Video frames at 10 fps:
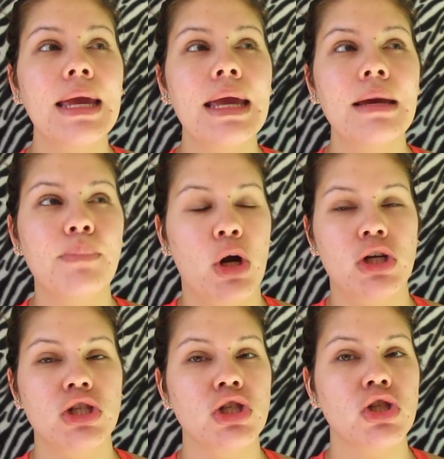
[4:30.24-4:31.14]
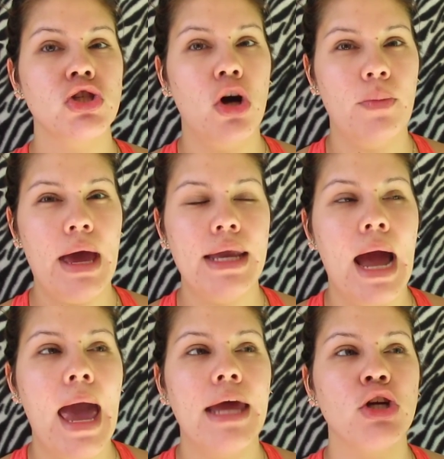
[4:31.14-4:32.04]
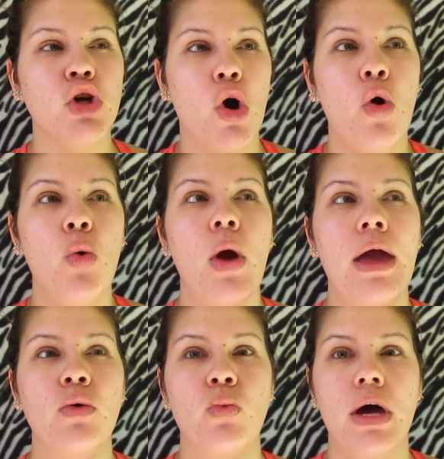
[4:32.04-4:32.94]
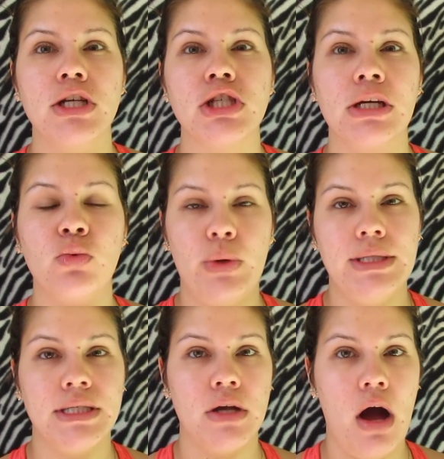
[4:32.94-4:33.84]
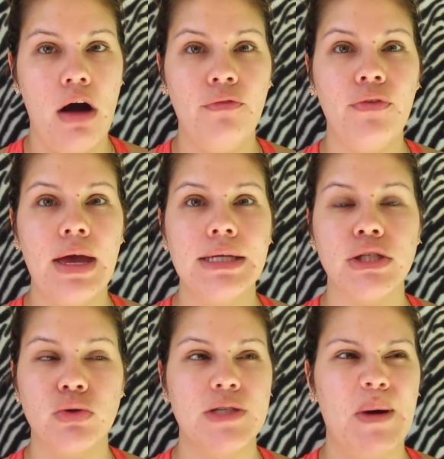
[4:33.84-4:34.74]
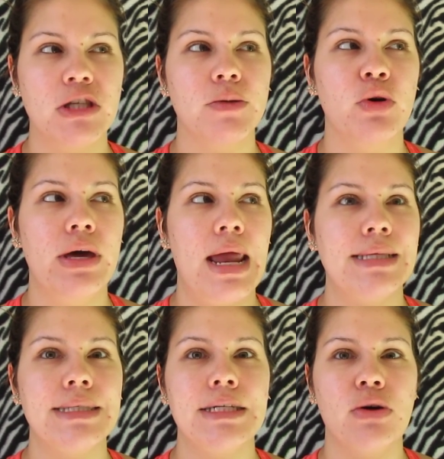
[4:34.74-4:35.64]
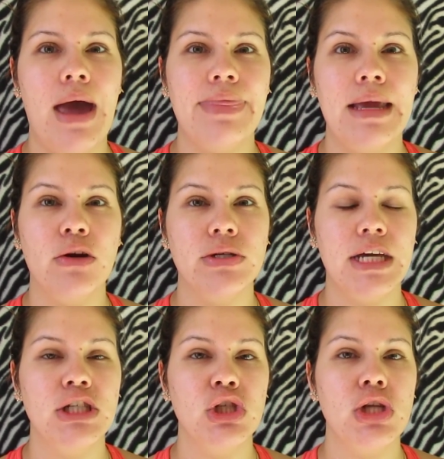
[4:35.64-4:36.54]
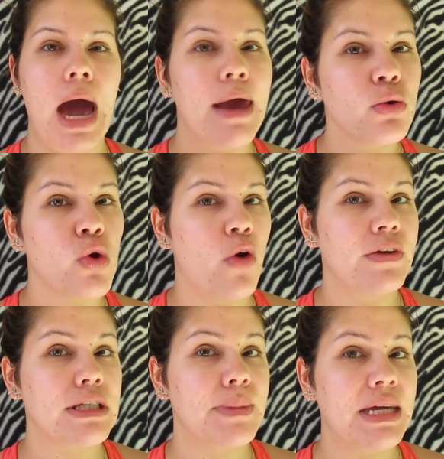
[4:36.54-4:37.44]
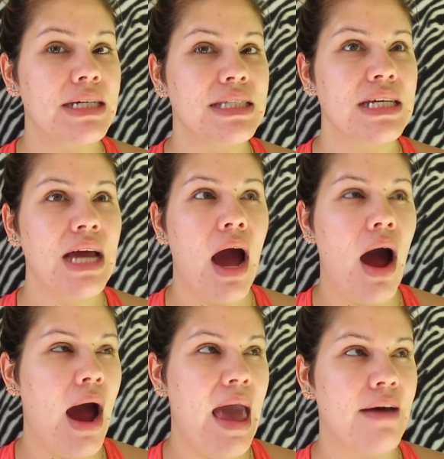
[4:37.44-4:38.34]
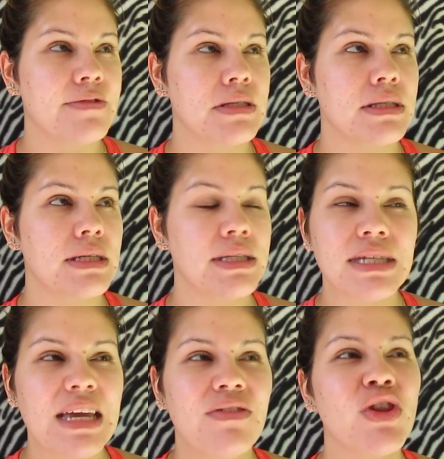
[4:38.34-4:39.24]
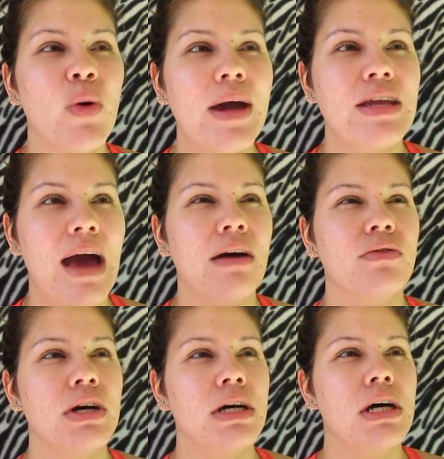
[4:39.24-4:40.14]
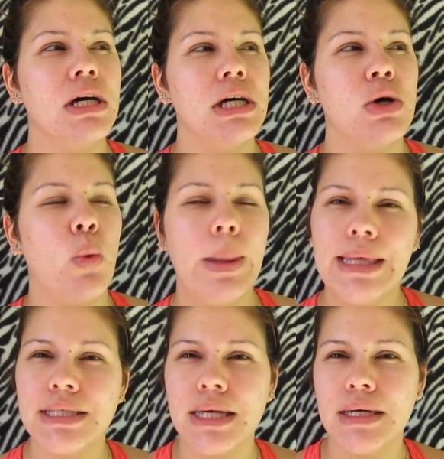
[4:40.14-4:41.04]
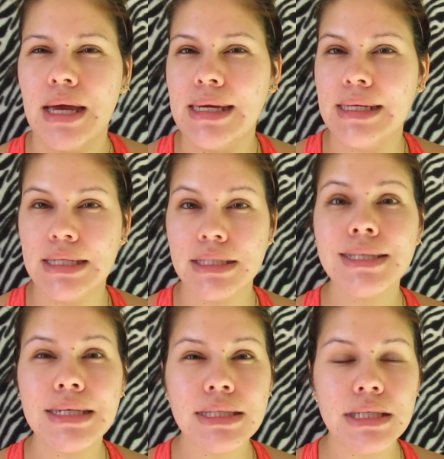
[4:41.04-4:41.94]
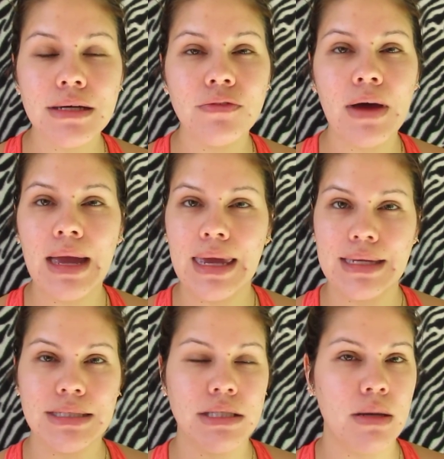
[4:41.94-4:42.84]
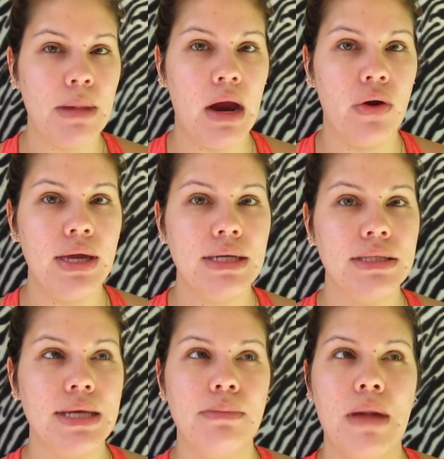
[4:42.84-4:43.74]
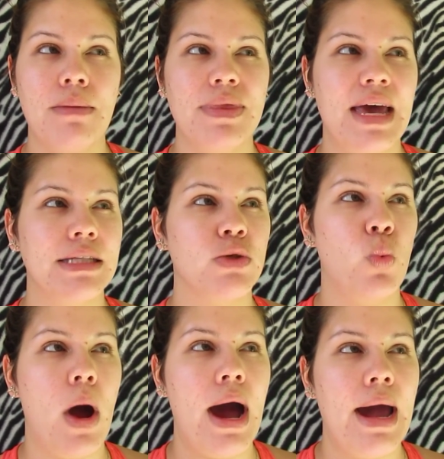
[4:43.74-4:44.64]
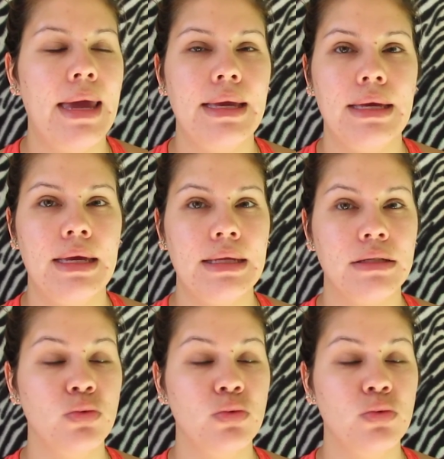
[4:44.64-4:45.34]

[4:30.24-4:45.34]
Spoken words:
It burned so bad. I had to go and rush and rinse it off as soon as possible, and I still had that irritation. I don't know if it's because I have, even though I have oily skin, it is sensitive, I guess, in some areas, and maybe that's why it